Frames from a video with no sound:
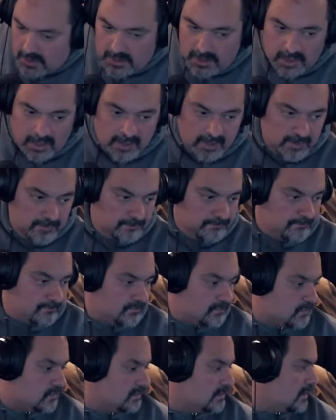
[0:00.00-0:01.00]
Um,
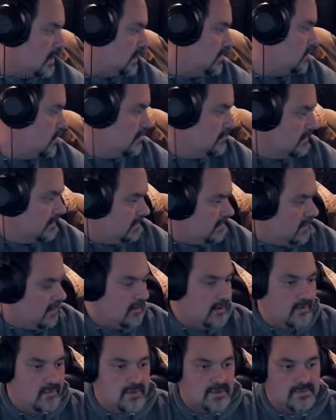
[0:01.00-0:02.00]
I normally
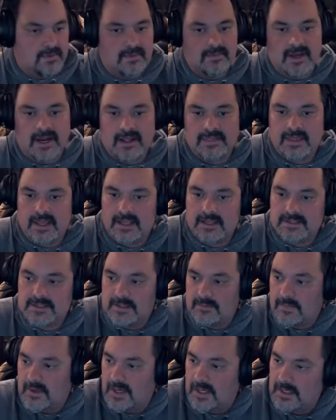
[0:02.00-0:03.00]
carry it with me, but I think it's
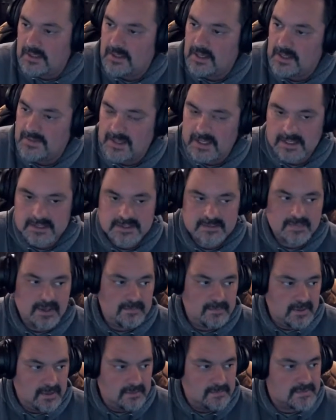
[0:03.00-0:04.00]
in my I think it's in my
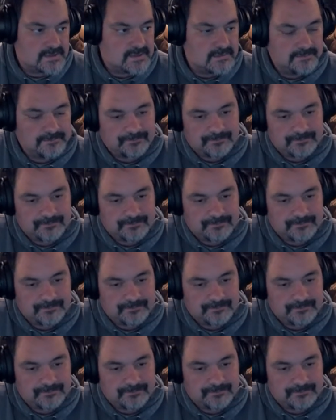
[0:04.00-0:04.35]
bibs.